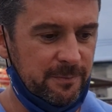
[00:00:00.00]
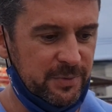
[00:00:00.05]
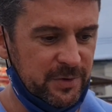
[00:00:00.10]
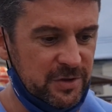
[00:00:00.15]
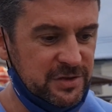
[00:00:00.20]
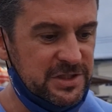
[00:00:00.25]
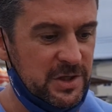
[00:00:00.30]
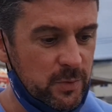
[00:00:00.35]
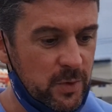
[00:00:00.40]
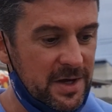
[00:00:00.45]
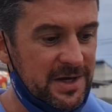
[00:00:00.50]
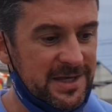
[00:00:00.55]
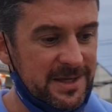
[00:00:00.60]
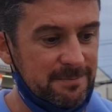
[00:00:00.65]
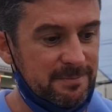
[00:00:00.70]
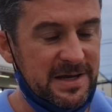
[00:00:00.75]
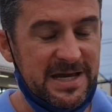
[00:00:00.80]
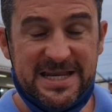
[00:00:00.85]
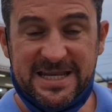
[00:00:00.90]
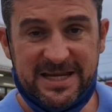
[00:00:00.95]
because I work
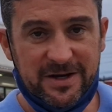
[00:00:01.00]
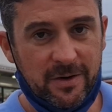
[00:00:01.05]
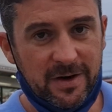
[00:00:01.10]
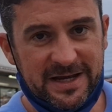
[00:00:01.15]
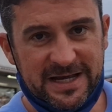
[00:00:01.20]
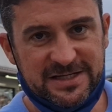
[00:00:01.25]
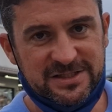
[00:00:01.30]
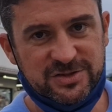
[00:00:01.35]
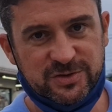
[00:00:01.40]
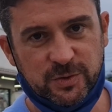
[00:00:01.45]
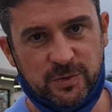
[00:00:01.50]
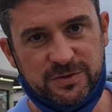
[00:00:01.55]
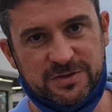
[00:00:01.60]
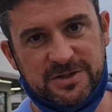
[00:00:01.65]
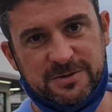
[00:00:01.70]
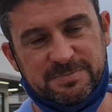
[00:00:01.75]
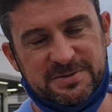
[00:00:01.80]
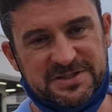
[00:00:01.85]
in media, I get to talk to the